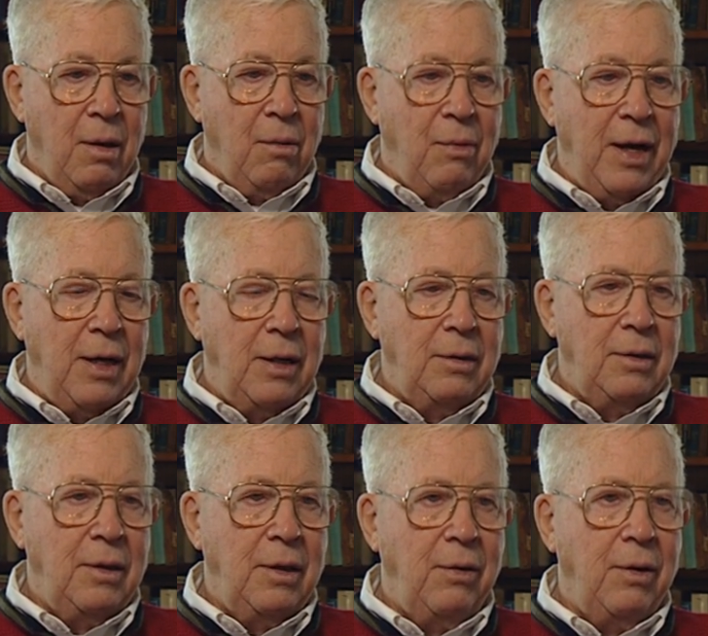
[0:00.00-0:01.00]

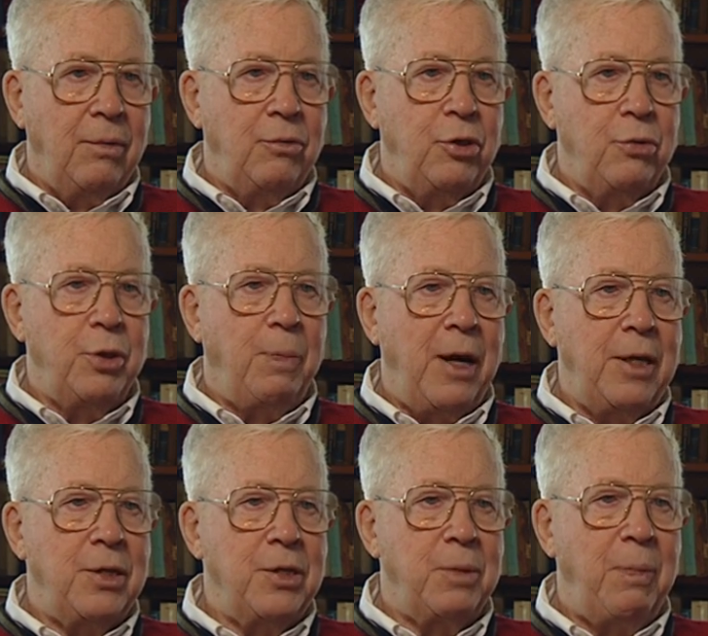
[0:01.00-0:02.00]
Well, chew
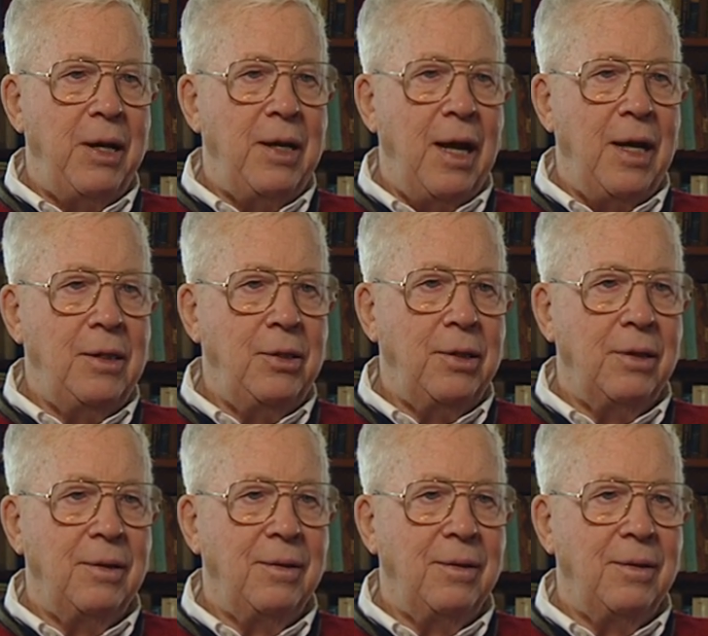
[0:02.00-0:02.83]
spikes and spit nails.